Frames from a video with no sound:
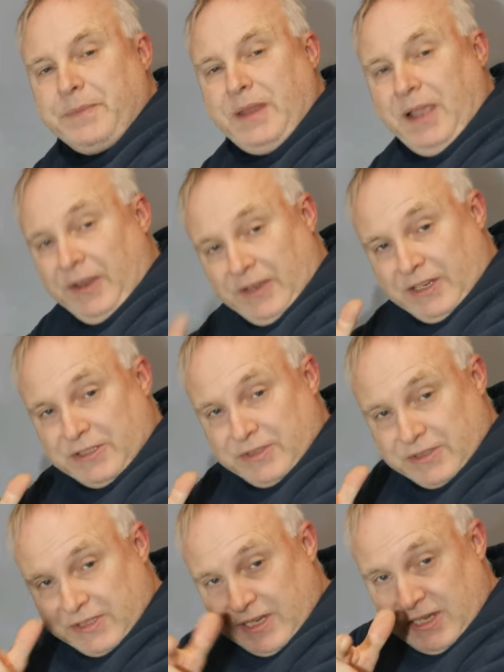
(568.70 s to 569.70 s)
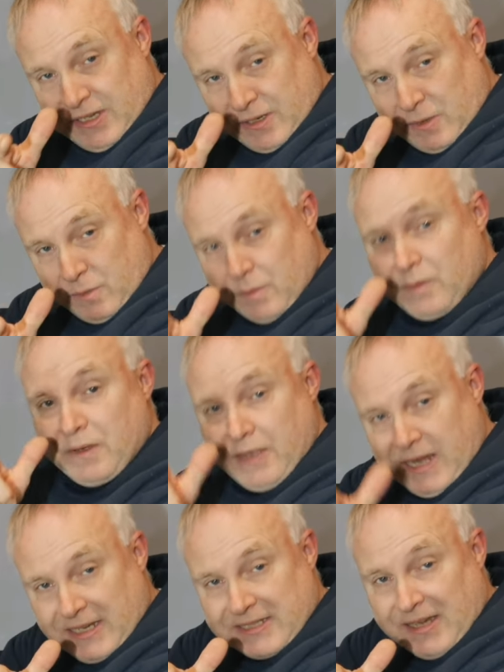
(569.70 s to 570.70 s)
and I shall see you
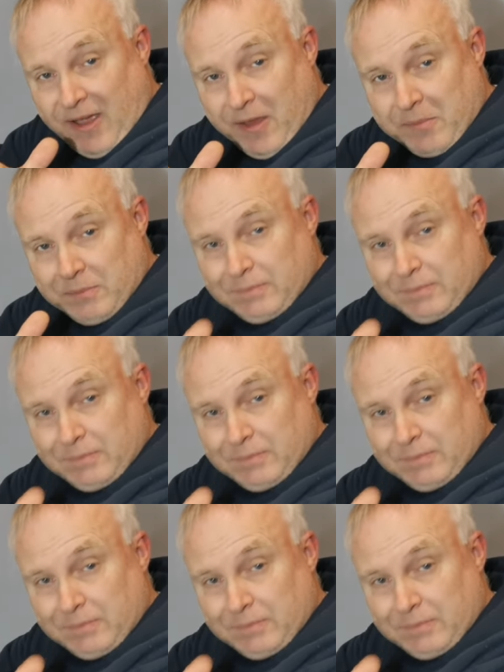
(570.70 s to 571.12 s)
next time.